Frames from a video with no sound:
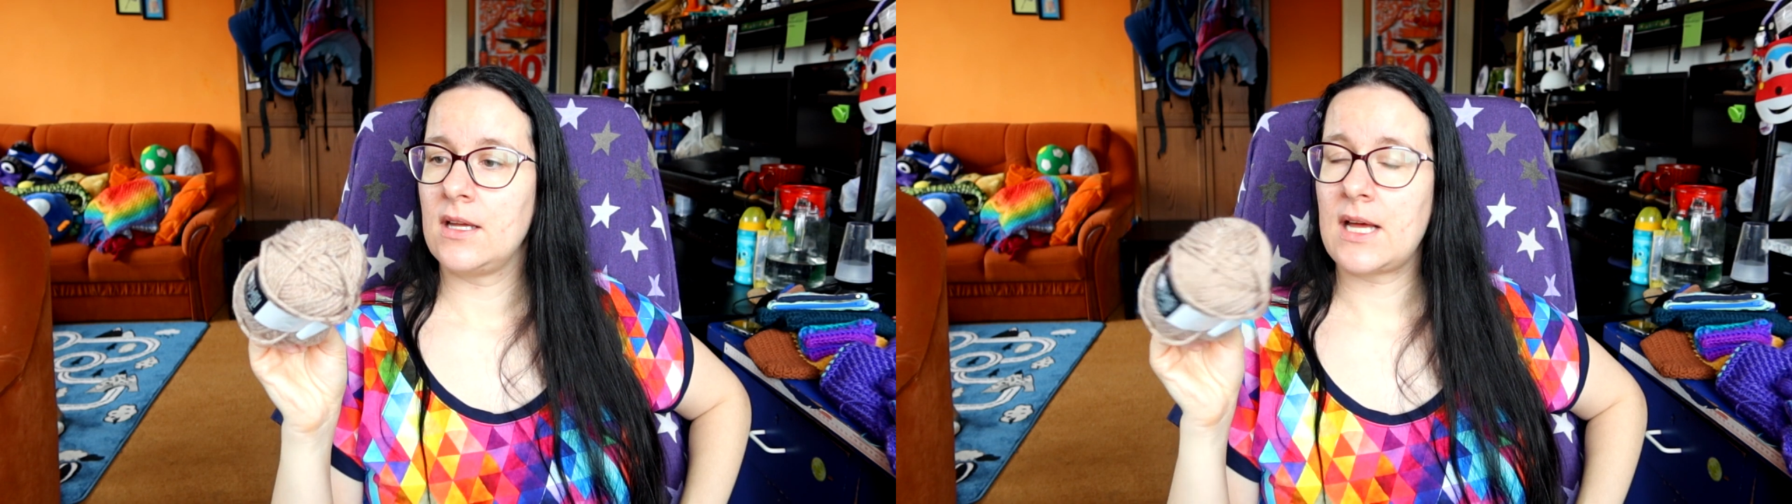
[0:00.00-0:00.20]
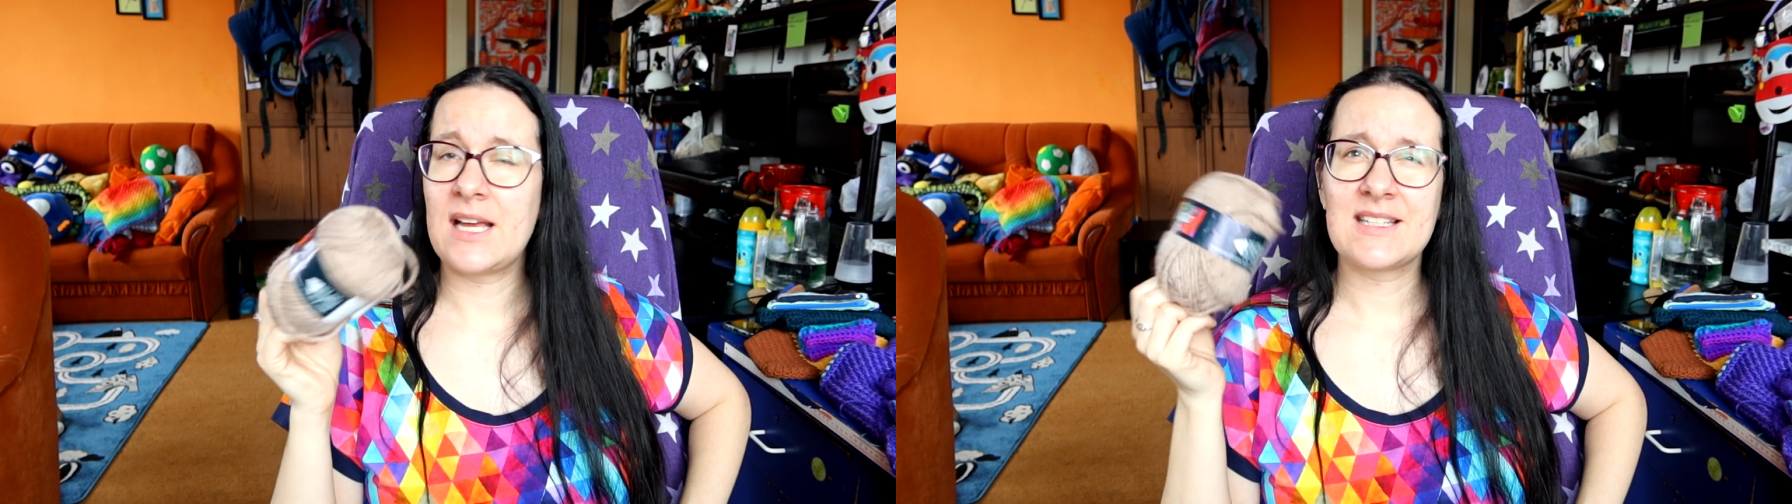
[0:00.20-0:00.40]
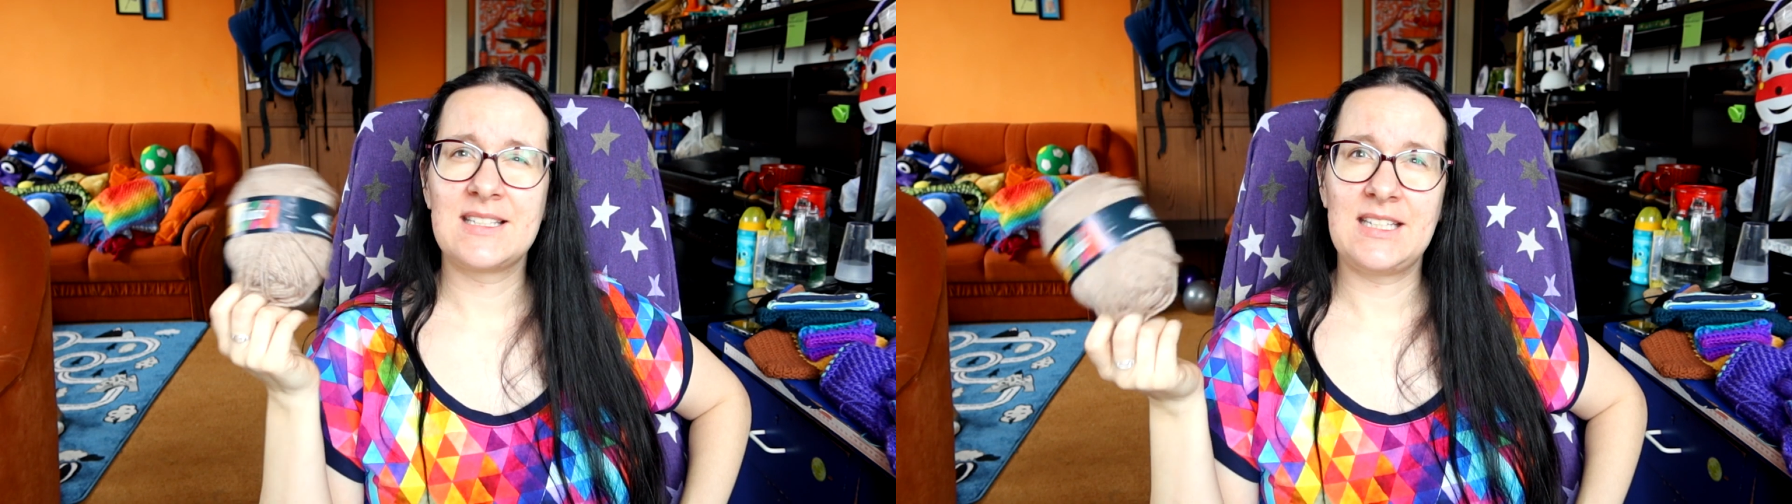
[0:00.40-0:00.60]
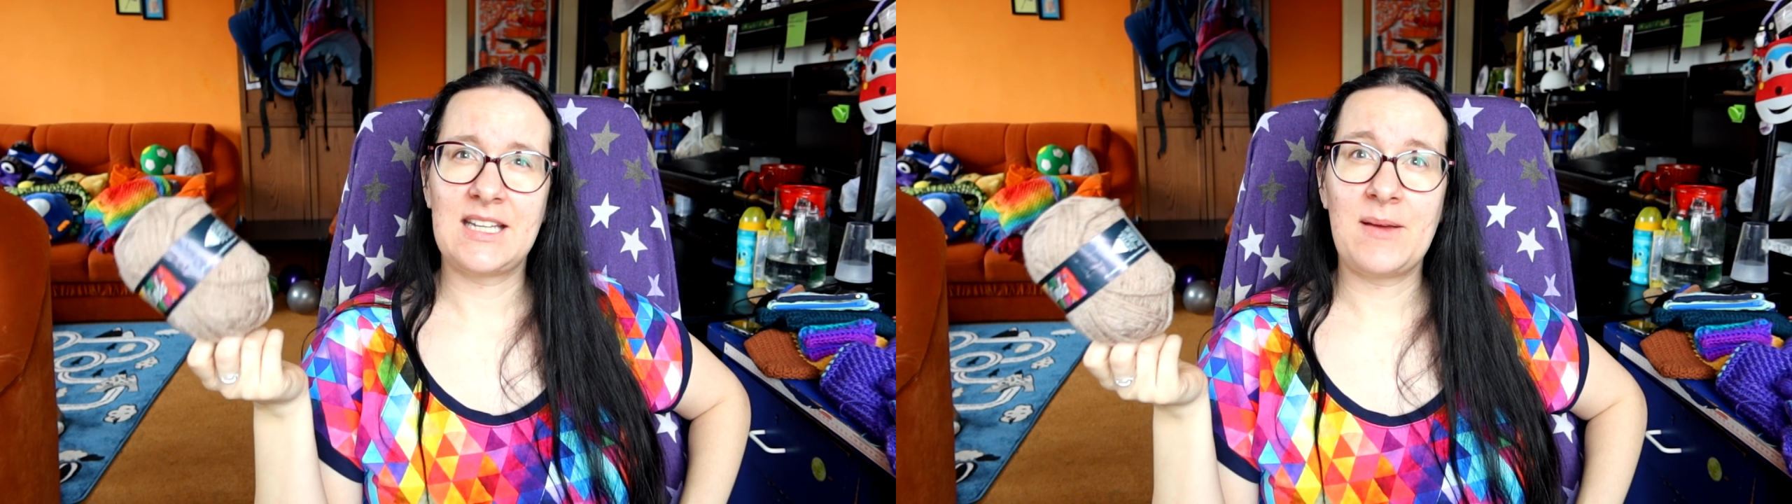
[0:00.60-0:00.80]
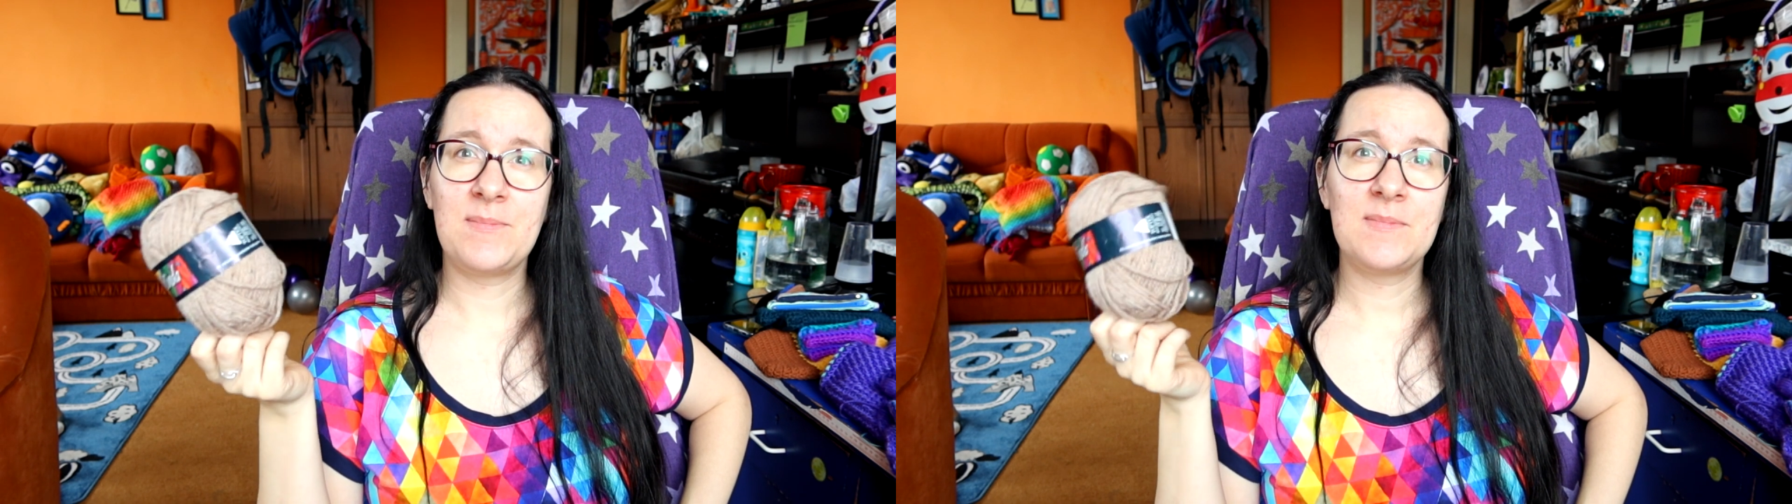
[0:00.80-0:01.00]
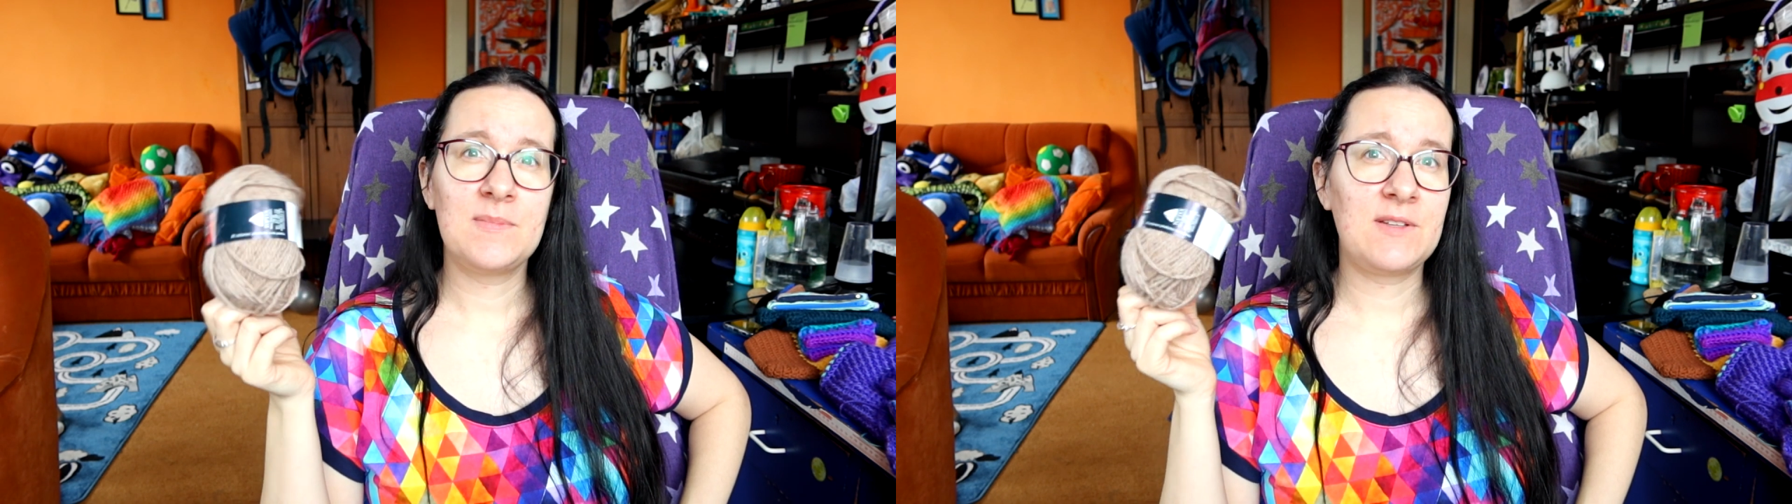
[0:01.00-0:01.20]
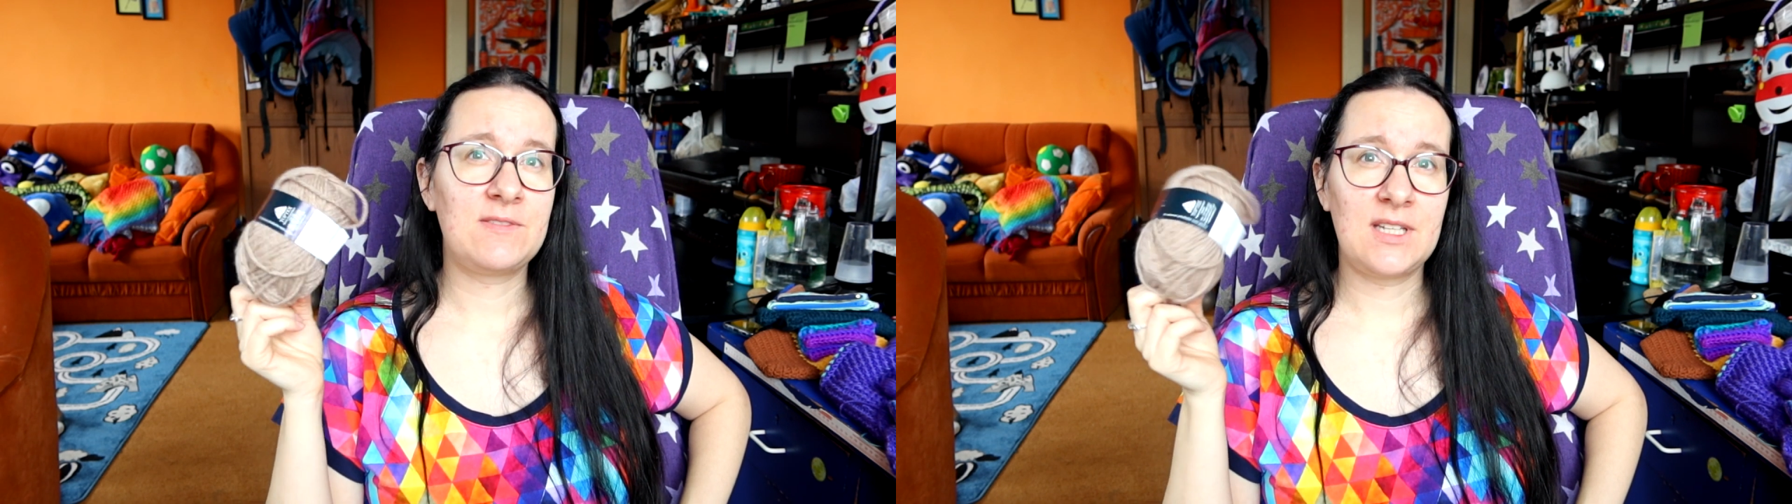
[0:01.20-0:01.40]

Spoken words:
Ask them if